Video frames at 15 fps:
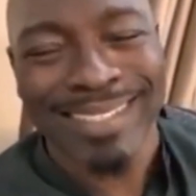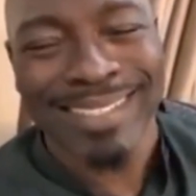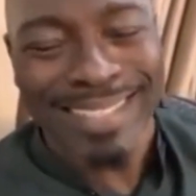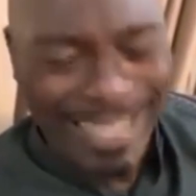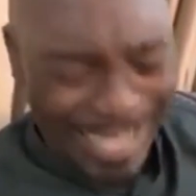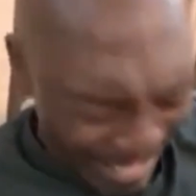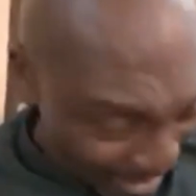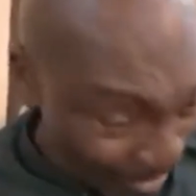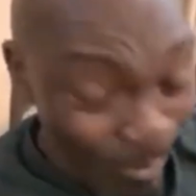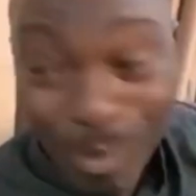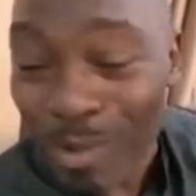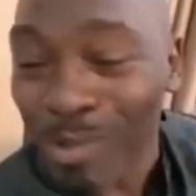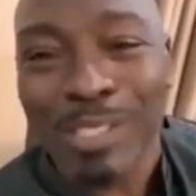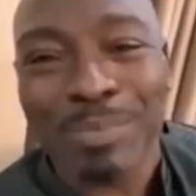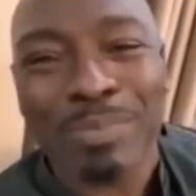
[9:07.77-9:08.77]
They are the
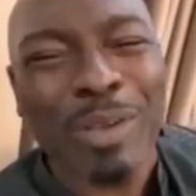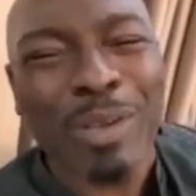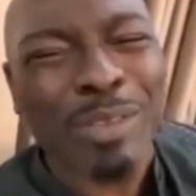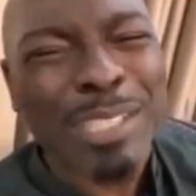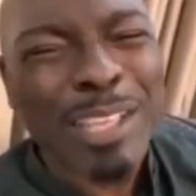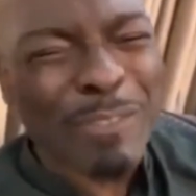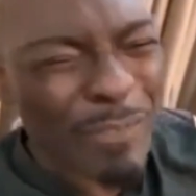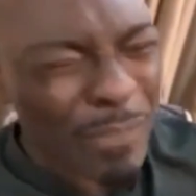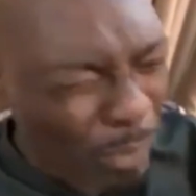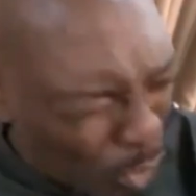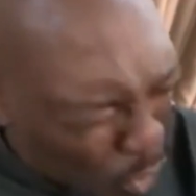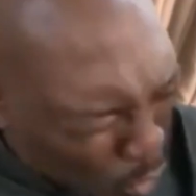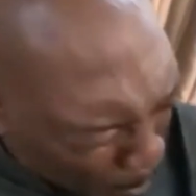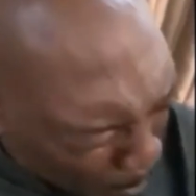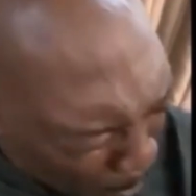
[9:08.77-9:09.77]
ones because they feel
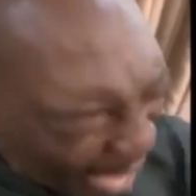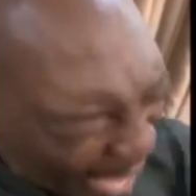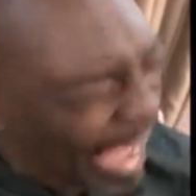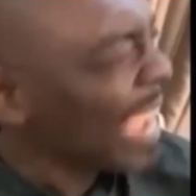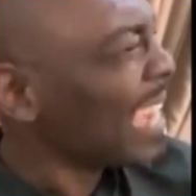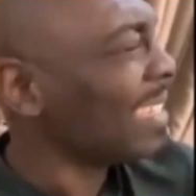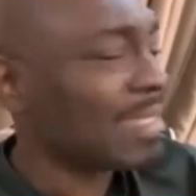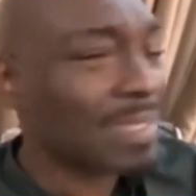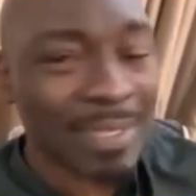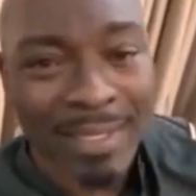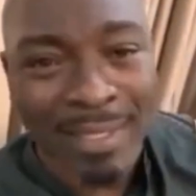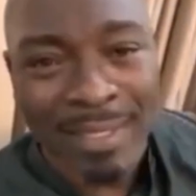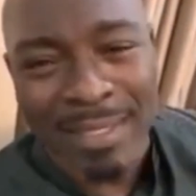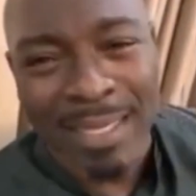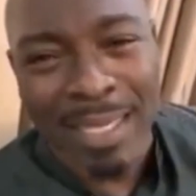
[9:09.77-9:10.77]
so pained
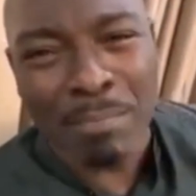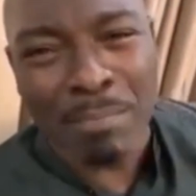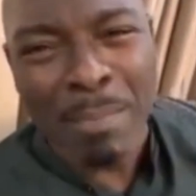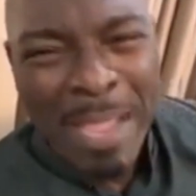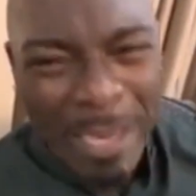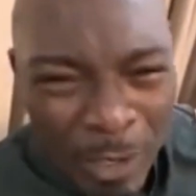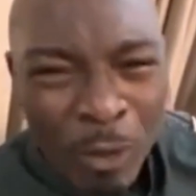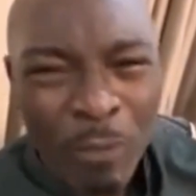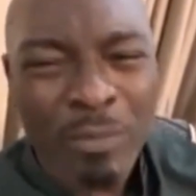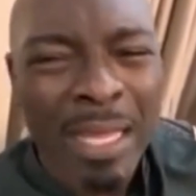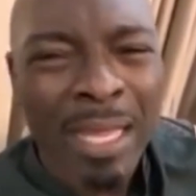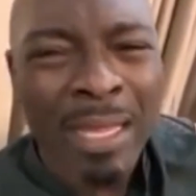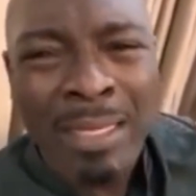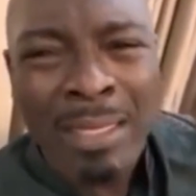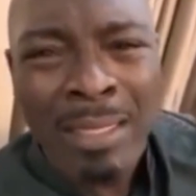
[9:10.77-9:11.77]
that many of
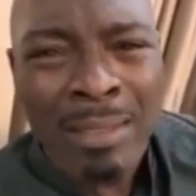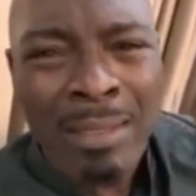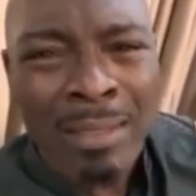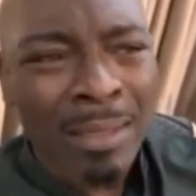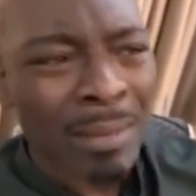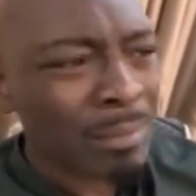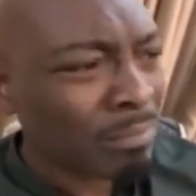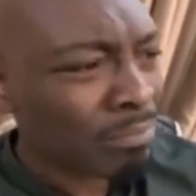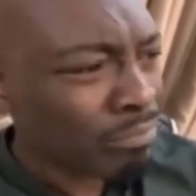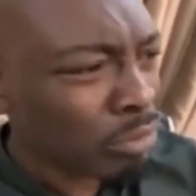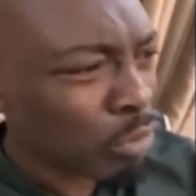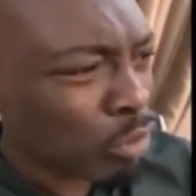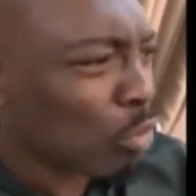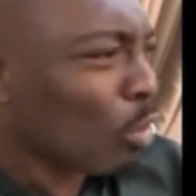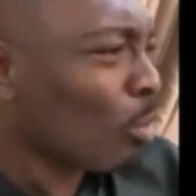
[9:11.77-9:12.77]
the
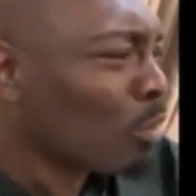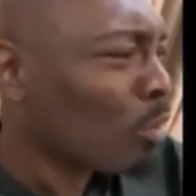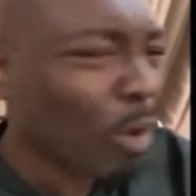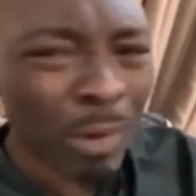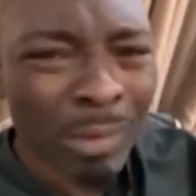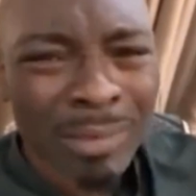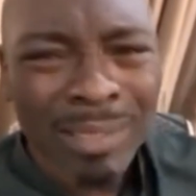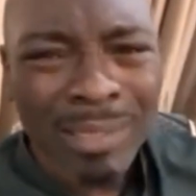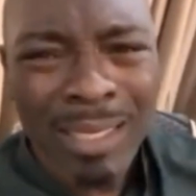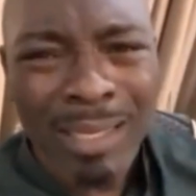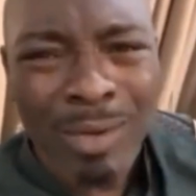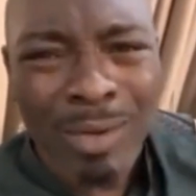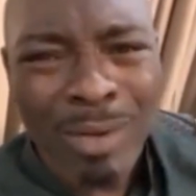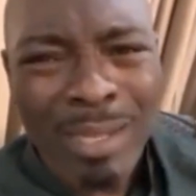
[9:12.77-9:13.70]
so-called uh,